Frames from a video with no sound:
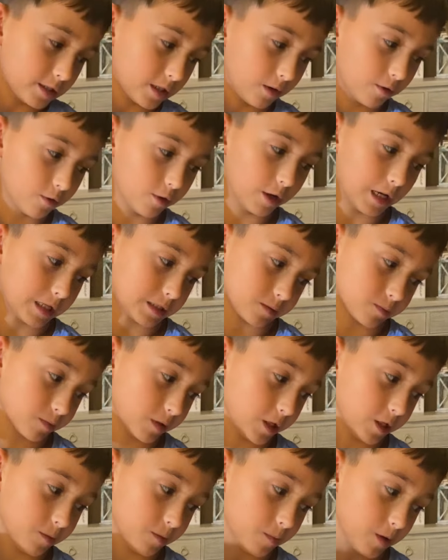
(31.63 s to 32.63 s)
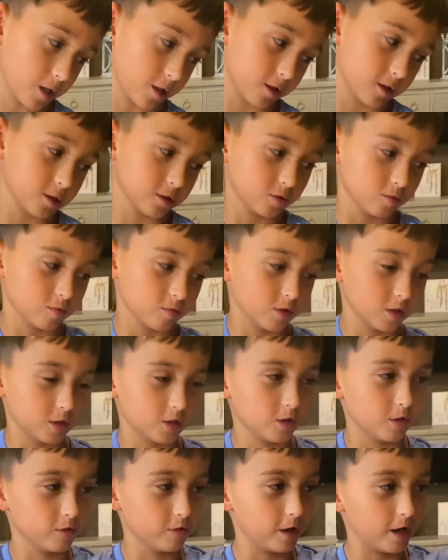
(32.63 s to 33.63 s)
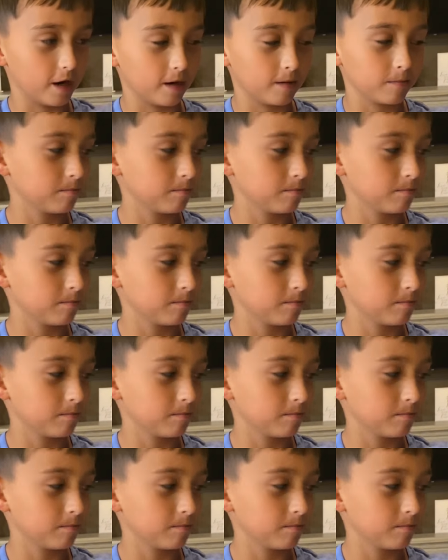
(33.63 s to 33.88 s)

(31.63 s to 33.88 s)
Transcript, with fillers: Someone asked me to make this one, so yeah.